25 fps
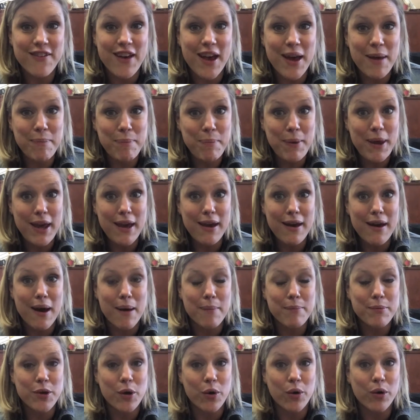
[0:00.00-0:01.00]
and pick
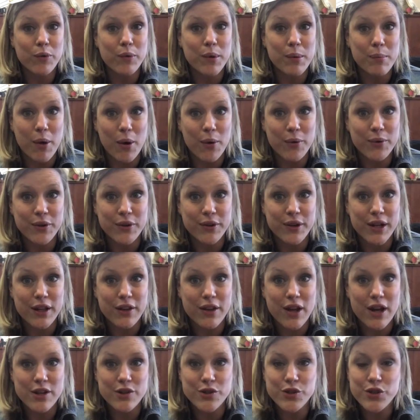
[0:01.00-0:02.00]
up your remote learning
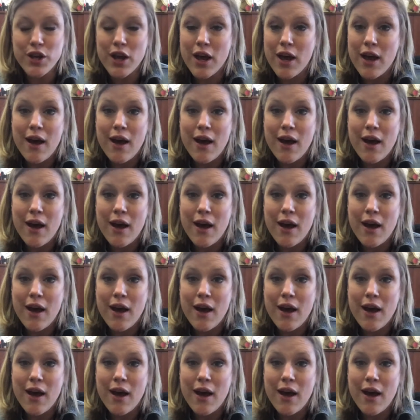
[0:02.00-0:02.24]
lunch.